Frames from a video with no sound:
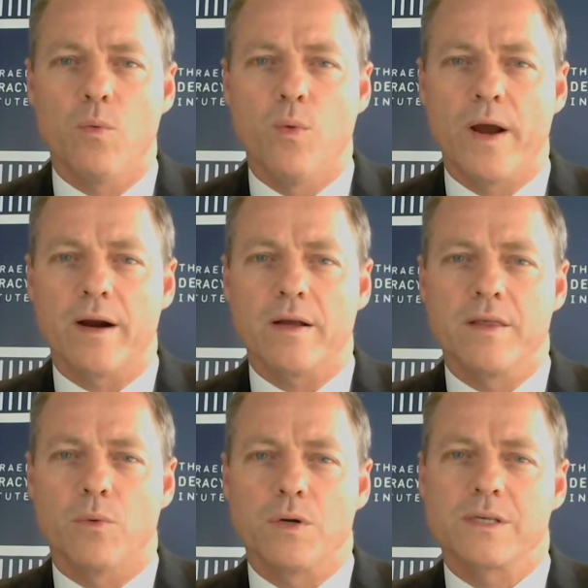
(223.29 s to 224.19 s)
where there
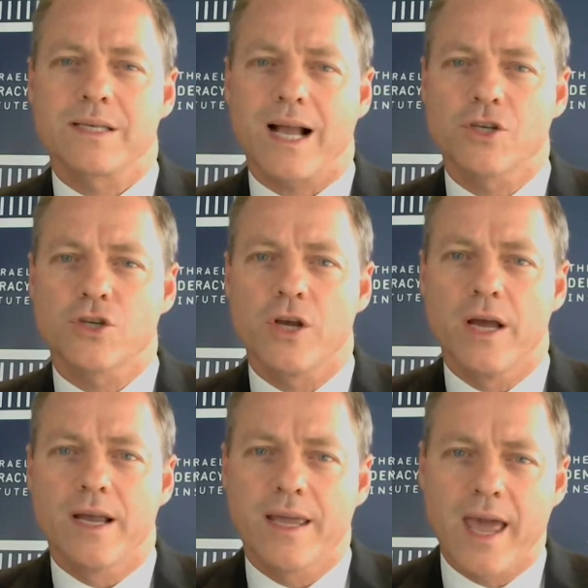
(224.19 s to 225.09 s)
was such
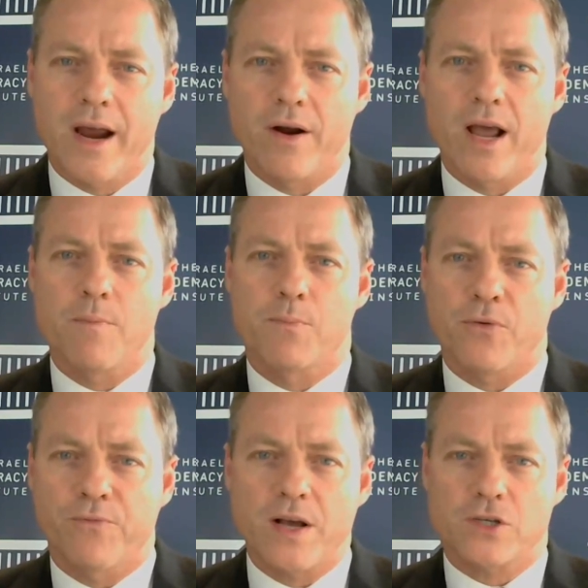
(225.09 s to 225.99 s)
care and
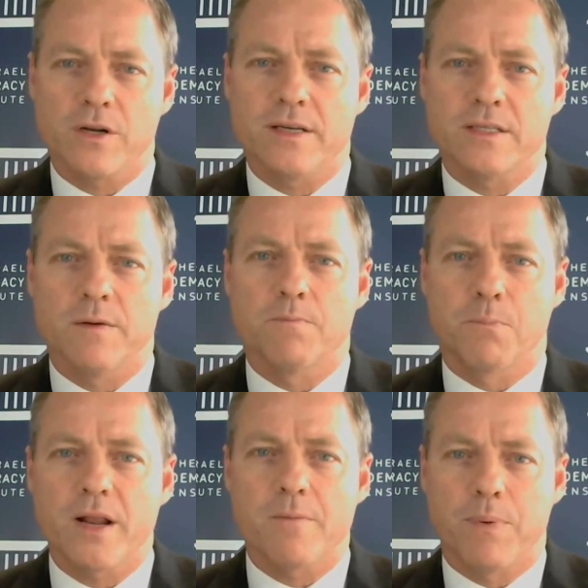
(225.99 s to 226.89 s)
professionalism
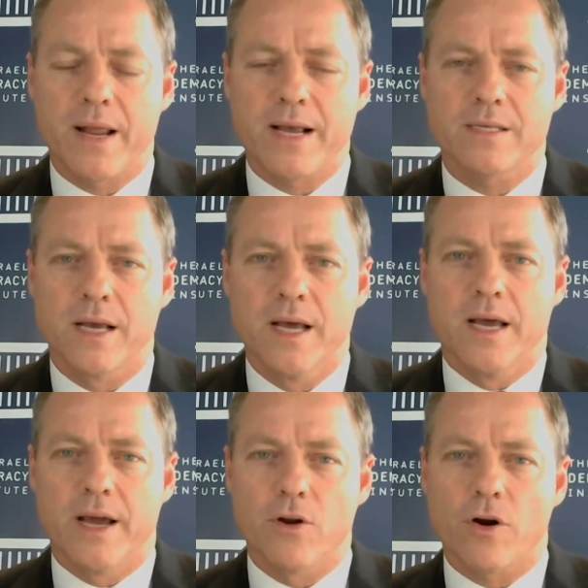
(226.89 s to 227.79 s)
put in place
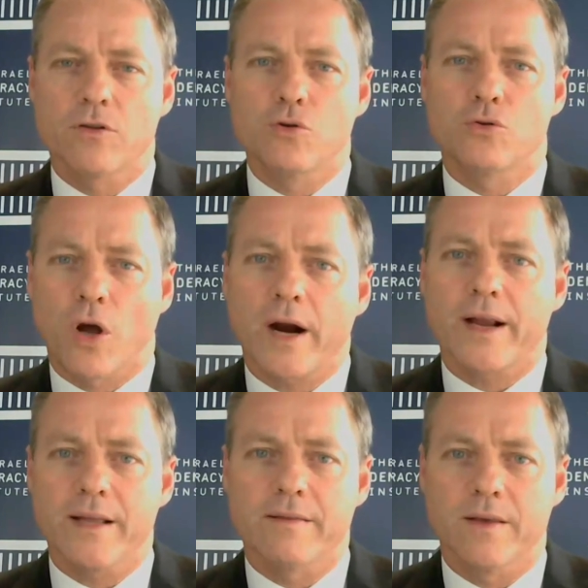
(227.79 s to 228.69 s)
in order to
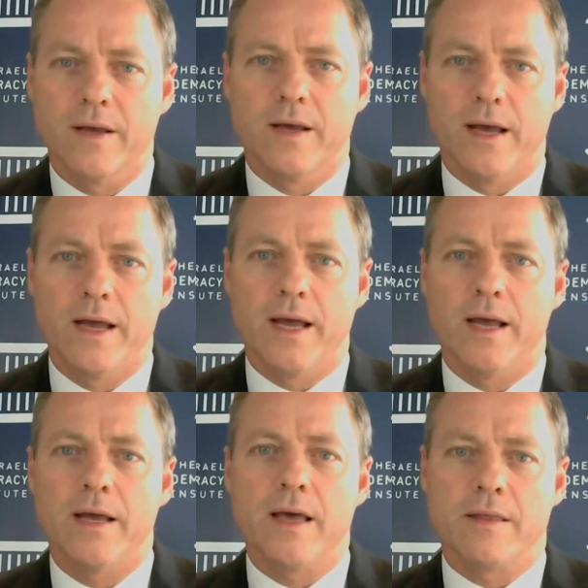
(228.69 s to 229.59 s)
target
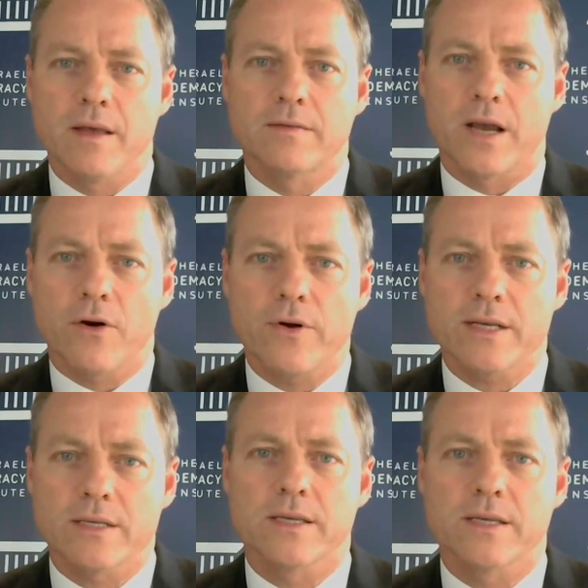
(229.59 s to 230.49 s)
the
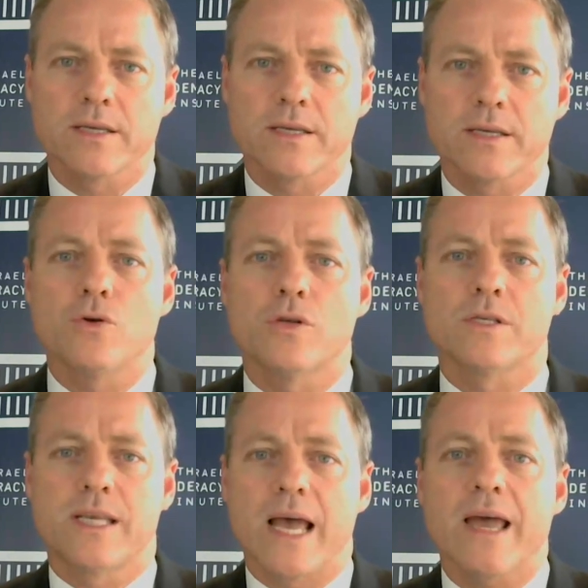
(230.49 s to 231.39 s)
terrorists and to
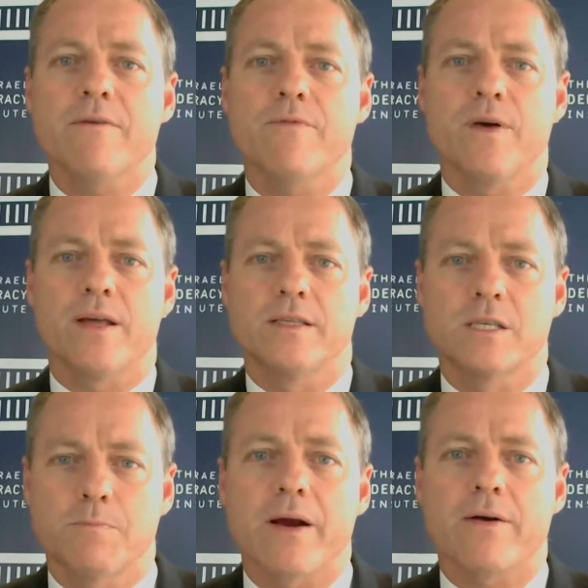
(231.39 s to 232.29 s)
save and
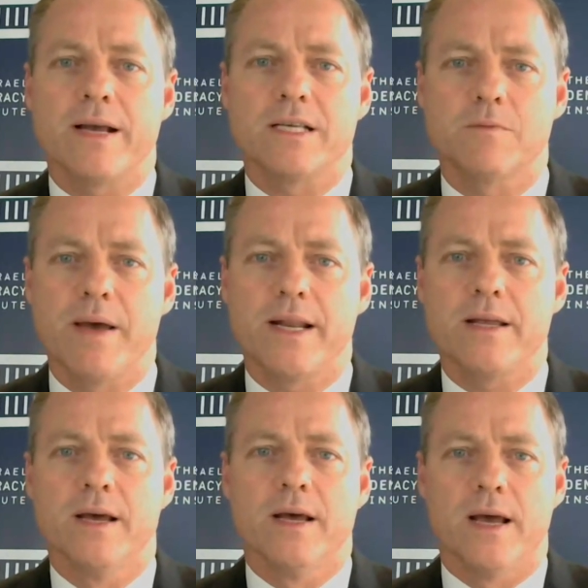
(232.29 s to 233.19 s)
spare as
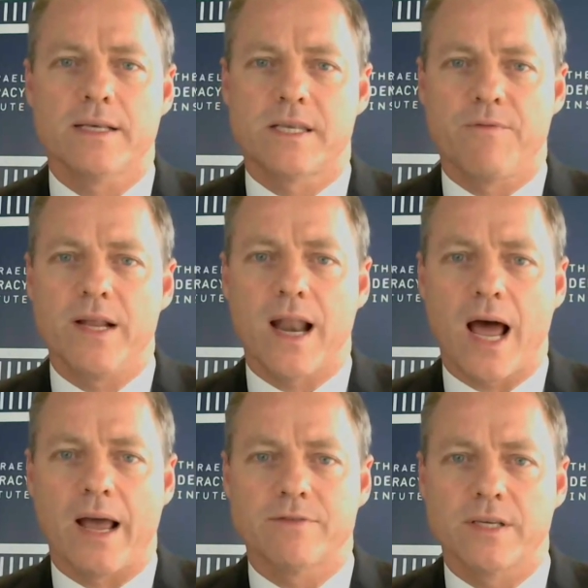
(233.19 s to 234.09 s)
many
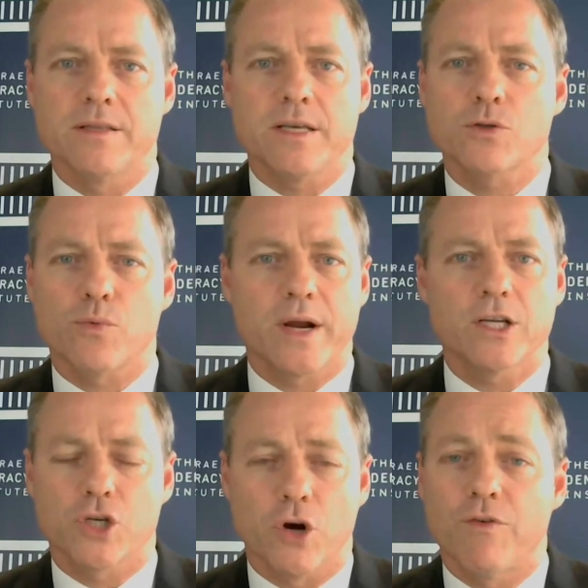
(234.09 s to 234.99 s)
civilian lives. And this
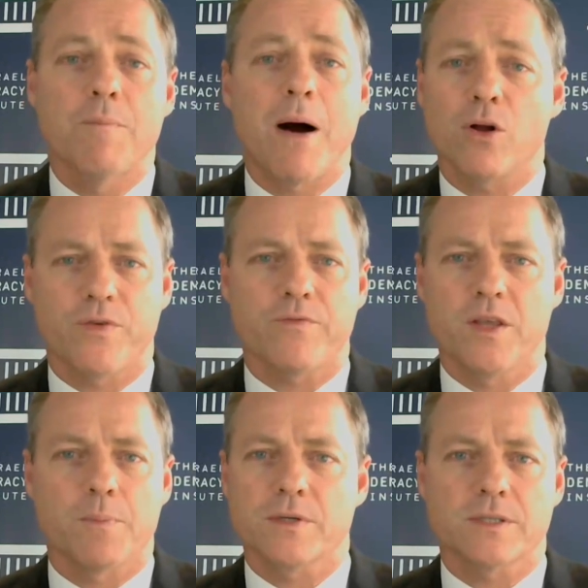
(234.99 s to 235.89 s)
ratio of about
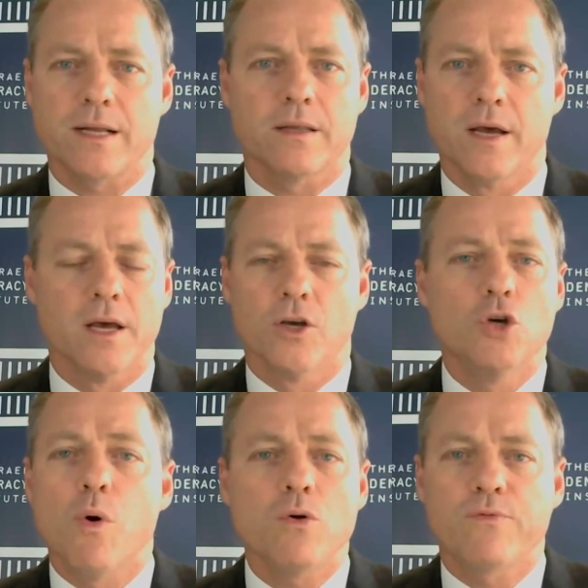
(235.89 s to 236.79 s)
50%, you
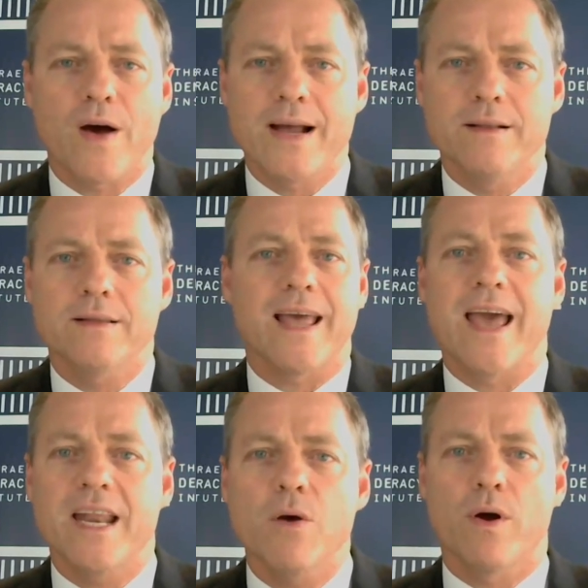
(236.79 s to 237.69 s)
won't find it
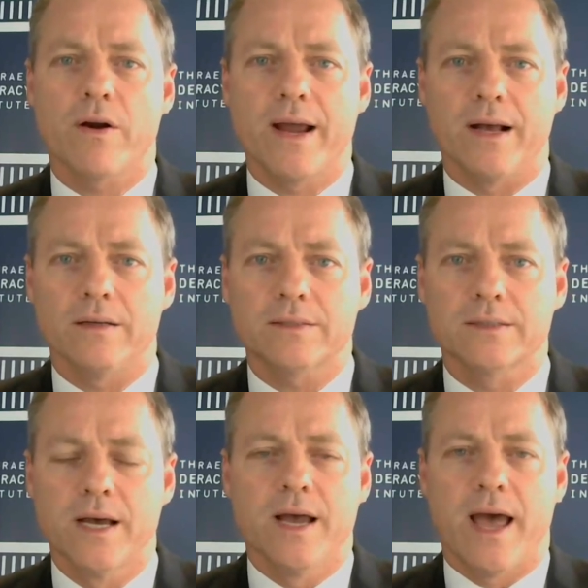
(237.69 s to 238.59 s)
anywhere else.
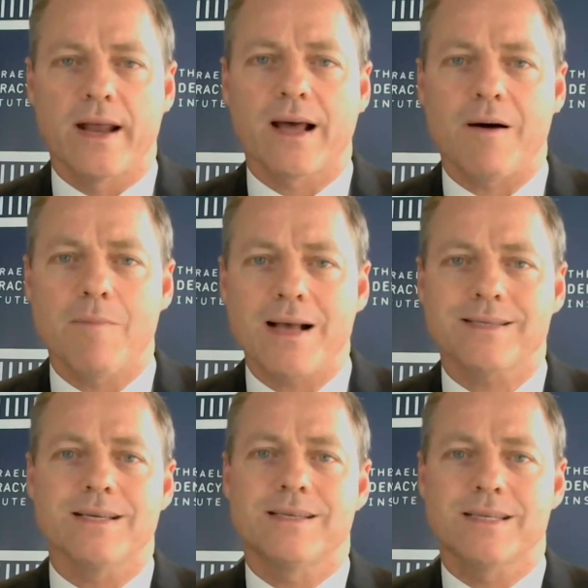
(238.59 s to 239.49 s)
And Hamas is